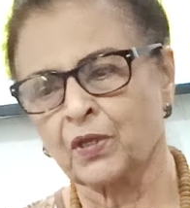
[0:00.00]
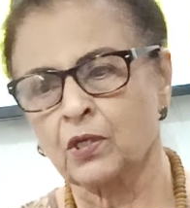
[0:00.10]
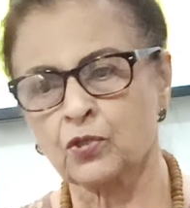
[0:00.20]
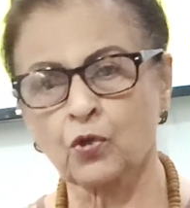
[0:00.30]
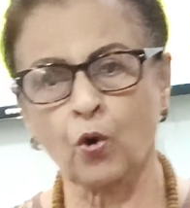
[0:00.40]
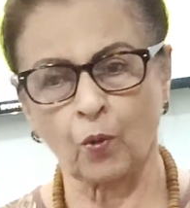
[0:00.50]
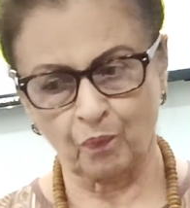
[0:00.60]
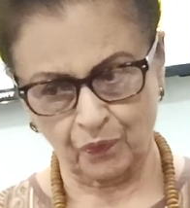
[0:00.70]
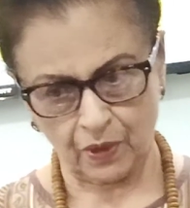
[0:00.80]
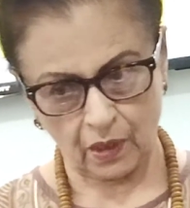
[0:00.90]
So
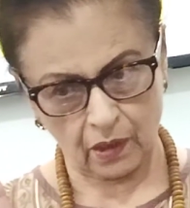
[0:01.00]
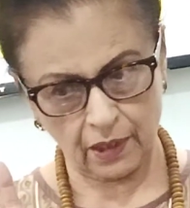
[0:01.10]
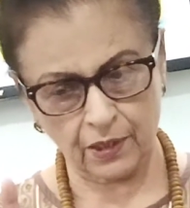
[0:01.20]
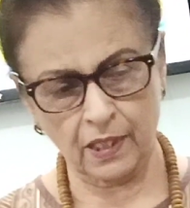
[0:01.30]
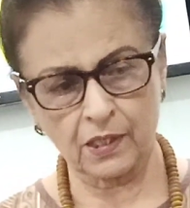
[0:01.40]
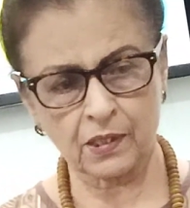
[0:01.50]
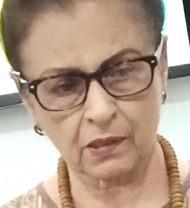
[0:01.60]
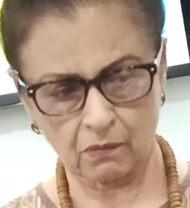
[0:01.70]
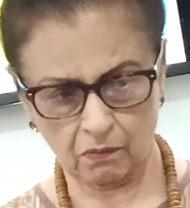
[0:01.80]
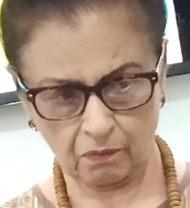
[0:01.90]
it
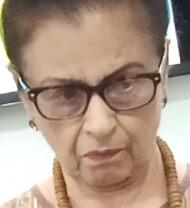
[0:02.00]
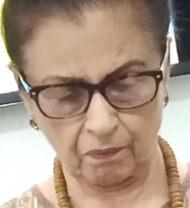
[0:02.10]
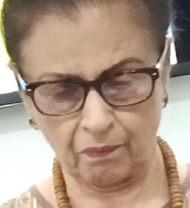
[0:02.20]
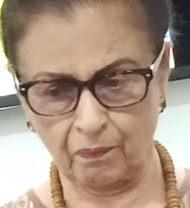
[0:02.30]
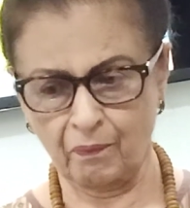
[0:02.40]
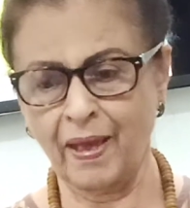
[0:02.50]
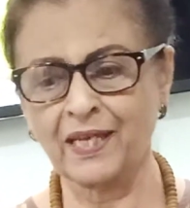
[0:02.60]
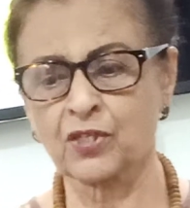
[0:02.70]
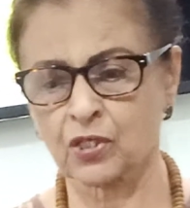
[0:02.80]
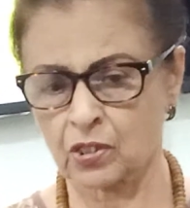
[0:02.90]
is
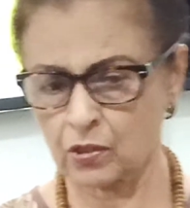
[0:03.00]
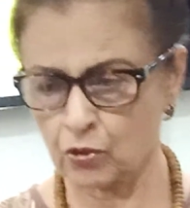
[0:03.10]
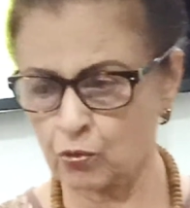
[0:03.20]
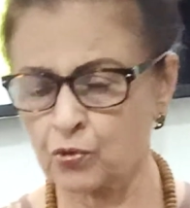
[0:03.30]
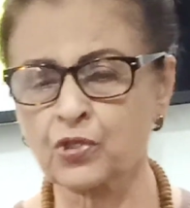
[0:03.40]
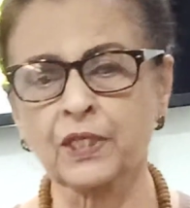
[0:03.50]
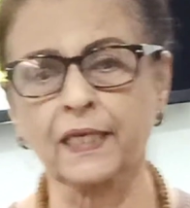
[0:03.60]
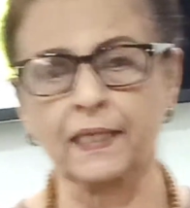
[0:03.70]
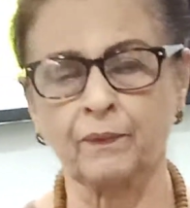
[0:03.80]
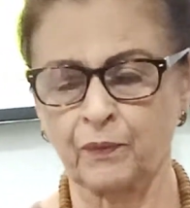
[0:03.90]
best to
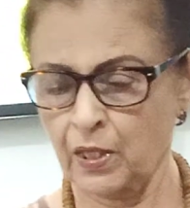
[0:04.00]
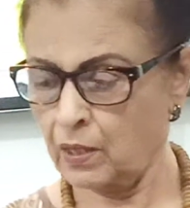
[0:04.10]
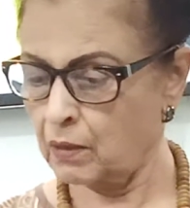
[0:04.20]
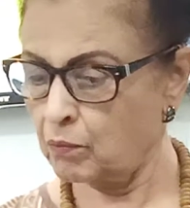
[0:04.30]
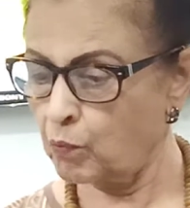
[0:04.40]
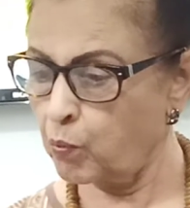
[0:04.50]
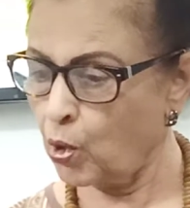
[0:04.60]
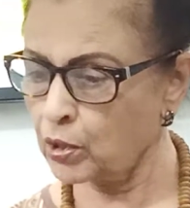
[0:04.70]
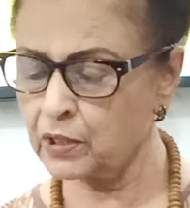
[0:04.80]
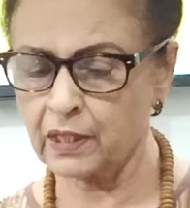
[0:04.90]
see
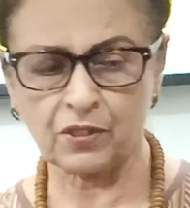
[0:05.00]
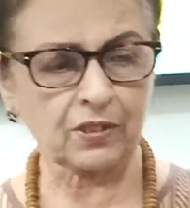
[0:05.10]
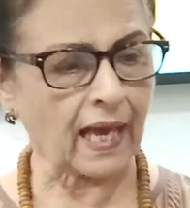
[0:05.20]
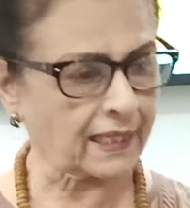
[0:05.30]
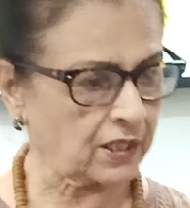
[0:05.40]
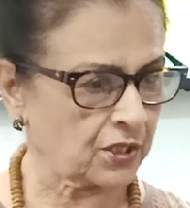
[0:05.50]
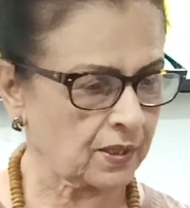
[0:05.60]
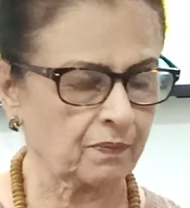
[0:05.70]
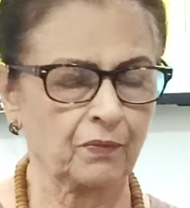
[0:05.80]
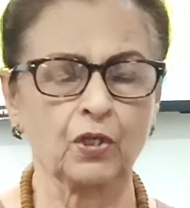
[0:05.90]
both the sides,
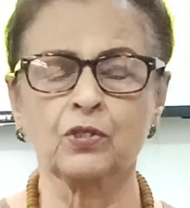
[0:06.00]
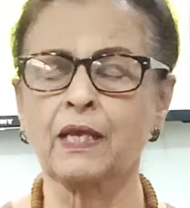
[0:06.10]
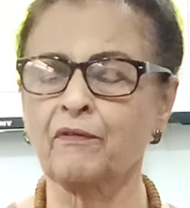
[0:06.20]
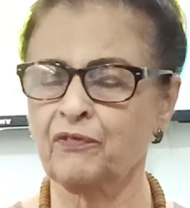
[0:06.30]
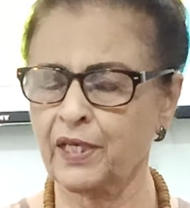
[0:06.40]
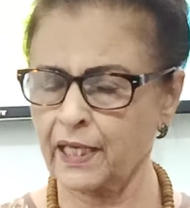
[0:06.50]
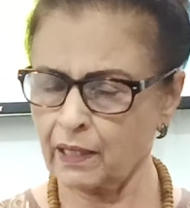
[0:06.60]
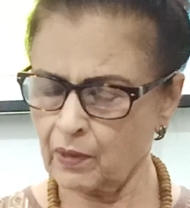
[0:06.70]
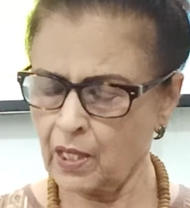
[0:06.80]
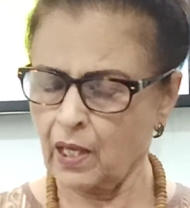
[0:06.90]
because every
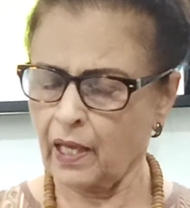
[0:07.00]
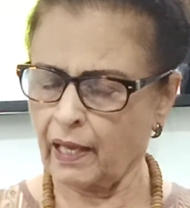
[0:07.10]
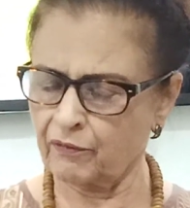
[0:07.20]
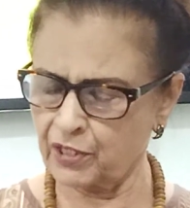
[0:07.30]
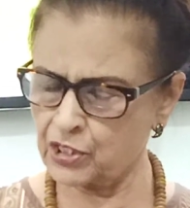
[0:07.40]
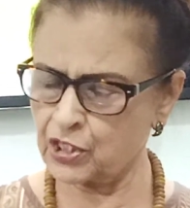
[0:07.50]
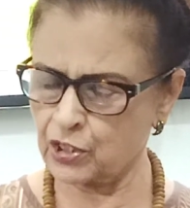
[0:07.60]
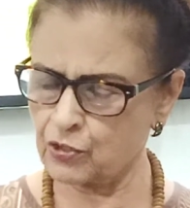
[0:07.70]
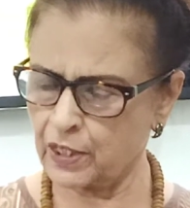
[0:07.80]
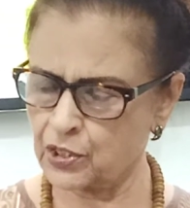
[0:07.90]

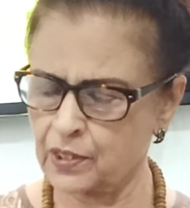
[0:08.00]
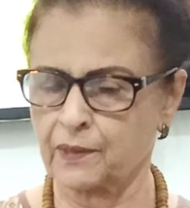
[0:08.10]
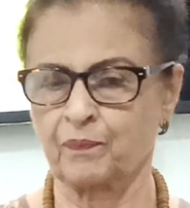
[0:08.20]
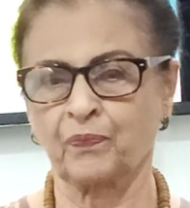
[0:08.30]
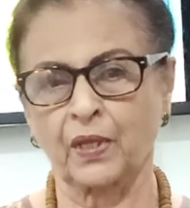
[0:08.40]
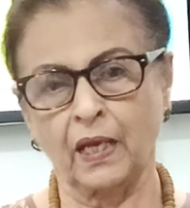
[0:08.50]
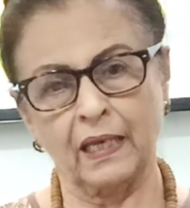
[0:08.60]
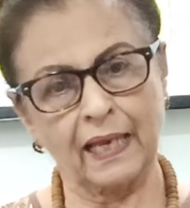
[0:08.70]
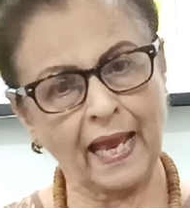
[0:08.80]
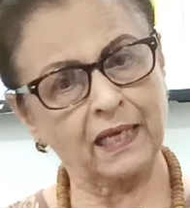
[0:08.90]
situation,
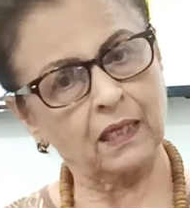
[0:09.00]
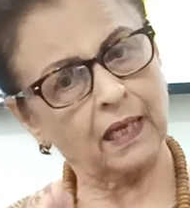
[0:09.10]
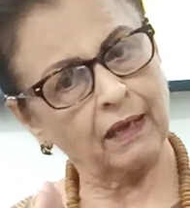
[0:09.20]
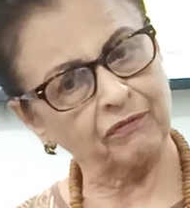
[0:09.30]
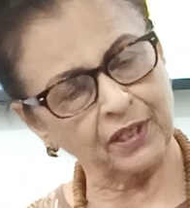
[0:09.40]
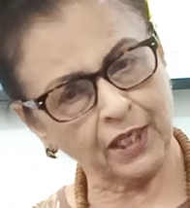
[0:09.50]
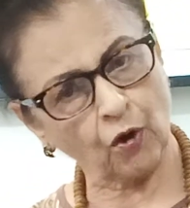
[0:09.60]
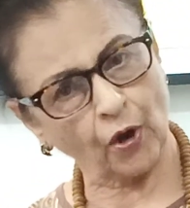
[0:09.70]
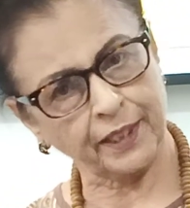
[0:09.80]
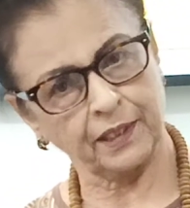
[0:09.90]
like every
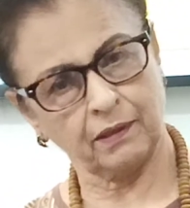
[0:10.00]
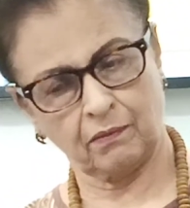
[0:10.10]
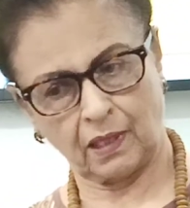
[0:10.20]
coin,